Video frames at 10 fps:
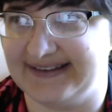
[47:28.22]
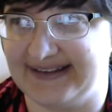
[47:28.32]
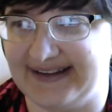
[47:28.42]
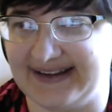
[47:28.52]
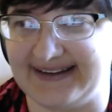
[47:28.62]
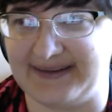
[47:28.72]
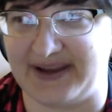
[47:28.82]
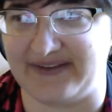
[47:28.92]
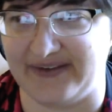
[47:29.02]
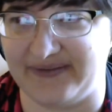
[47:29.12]
because I'm
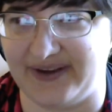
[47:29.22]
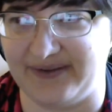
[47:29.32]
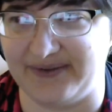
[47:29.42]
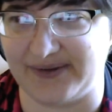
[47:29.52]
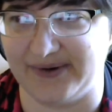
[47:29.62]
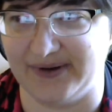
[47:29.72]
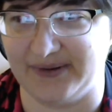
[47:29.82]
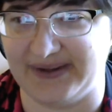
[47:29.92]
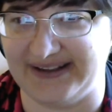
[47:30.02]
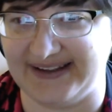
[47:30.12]
having fun with the world
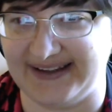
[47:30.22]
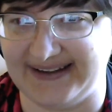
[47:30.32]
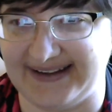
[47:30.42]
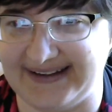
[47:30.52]
building.